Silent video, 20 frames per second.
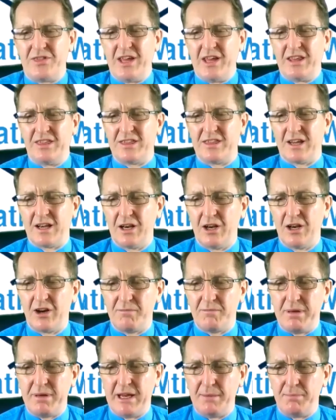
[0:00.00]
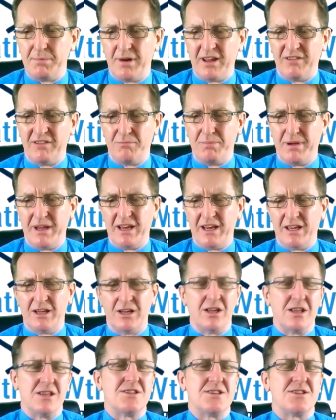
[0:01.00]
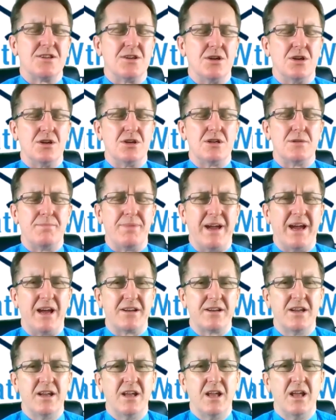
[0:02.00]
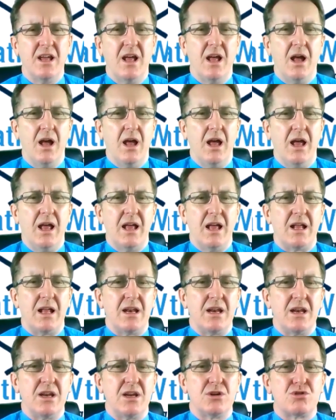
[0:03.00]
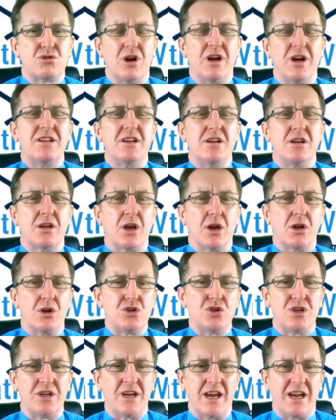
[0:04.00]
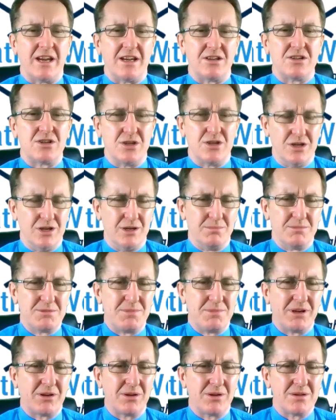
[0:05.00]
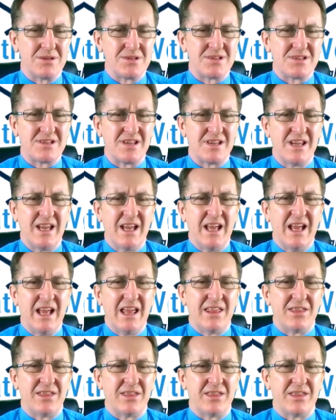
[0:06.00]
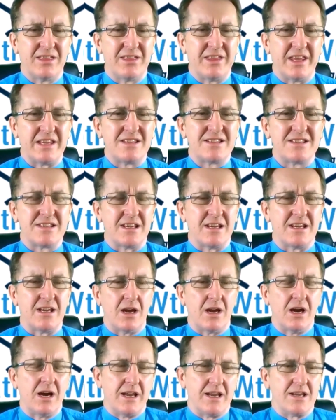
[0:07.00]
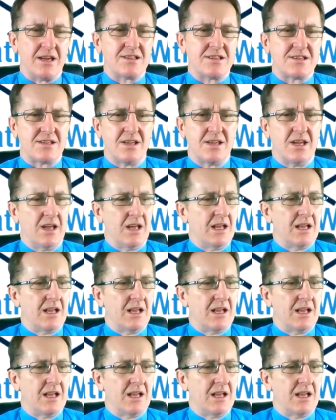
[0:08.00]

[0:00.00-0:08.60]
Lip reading: think that a lot of people have been concerned about trying to negotiate terms because they see, oh yes,